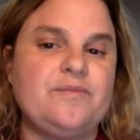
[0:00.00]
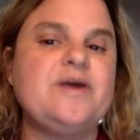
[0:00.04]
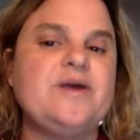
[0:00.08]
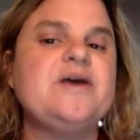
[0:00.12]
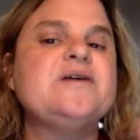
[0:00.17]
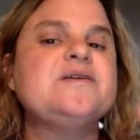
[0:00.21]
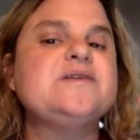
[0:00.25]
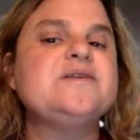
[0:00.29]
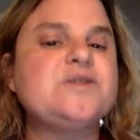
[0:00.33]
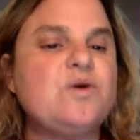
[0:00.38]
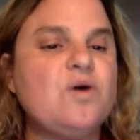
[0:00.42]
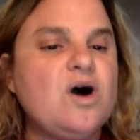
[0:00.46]

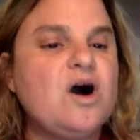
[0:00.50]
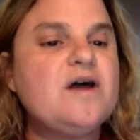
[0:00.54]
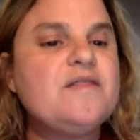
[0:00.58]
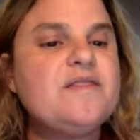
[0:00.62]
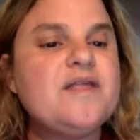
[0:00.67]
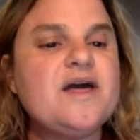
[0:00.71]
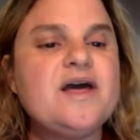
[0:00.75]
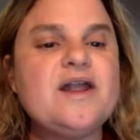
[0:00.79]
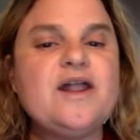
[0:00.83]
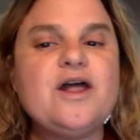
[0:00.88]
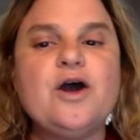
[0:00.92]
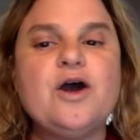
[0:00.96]
So on
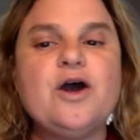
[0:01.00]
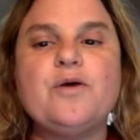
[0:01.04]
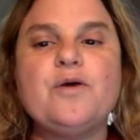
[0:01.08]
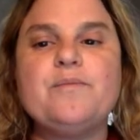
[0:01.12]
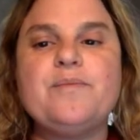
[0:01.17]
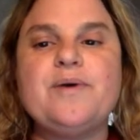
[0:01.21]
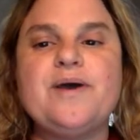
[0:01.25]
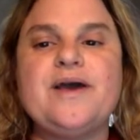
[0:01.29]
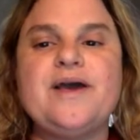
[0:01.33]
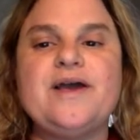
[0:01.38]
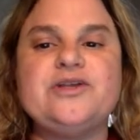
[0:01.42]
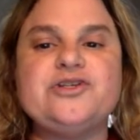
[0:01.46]
that home
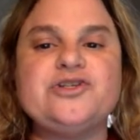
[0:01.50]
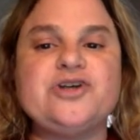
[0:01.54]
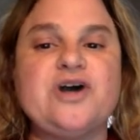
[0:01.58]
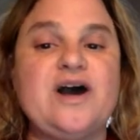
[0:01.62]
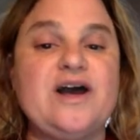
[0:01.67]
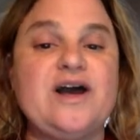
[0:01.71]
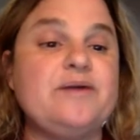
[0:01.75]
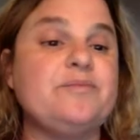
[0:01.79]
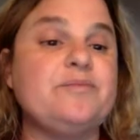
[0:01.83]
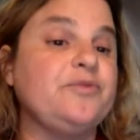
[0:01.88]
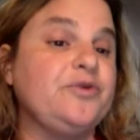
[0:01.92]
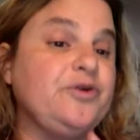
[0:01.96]
page, I am
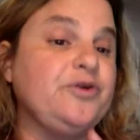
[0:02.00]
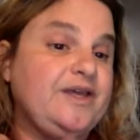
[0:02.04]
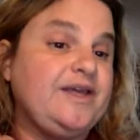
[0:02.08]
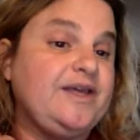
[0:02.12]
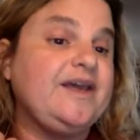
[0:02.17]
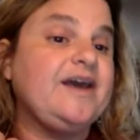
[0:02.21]
looking at the